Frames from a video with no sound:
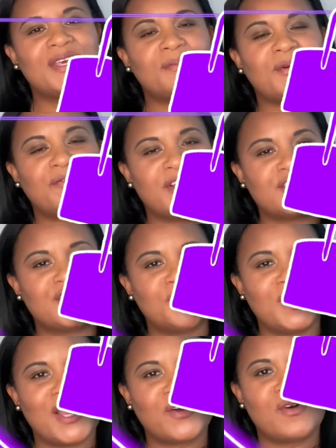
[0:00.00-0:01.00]
a professional
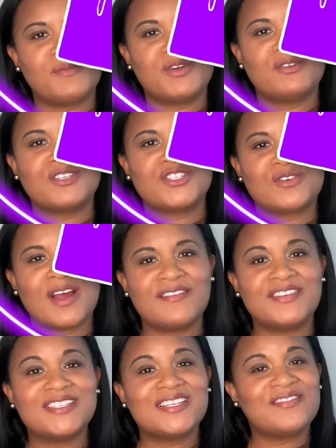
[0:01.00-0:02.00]
black woman who is
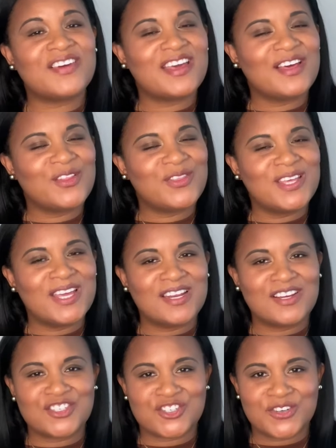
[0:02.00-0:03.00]
striving to live a healthy and
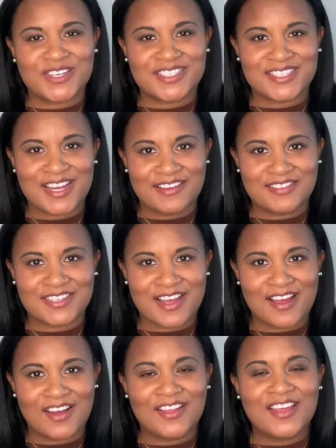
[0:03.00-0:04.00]
luxurious
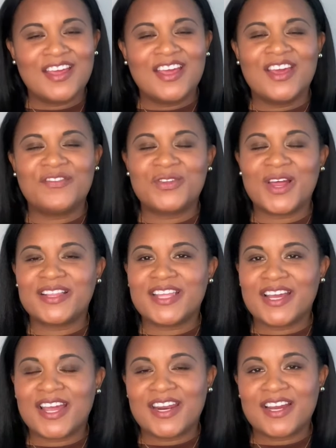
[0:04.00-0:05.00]
lifestyle. If you like
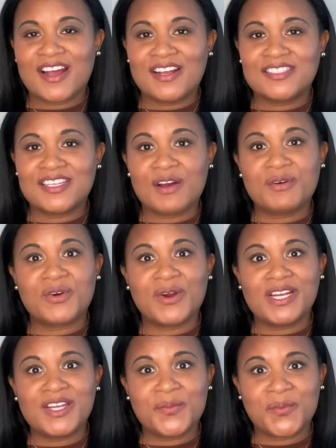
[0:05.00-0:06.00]
that kind of content, I would
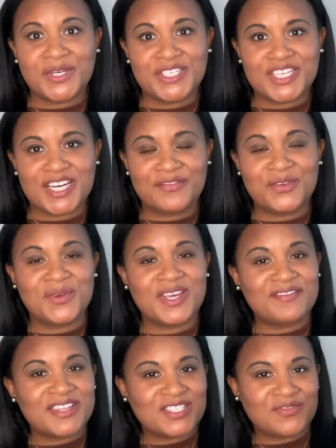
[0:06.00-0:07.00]
greatly appreciate if you
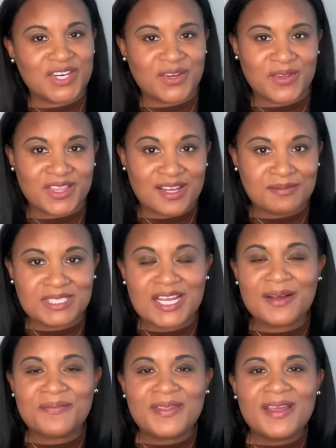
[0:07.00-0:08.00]
give this video a thumbs
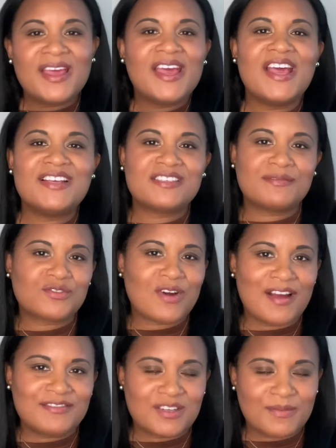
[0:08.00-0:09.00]
up and
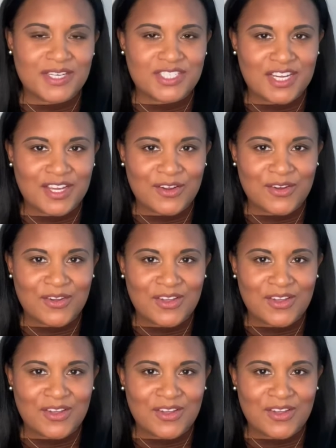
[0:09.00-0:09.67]
subscribe to my channel.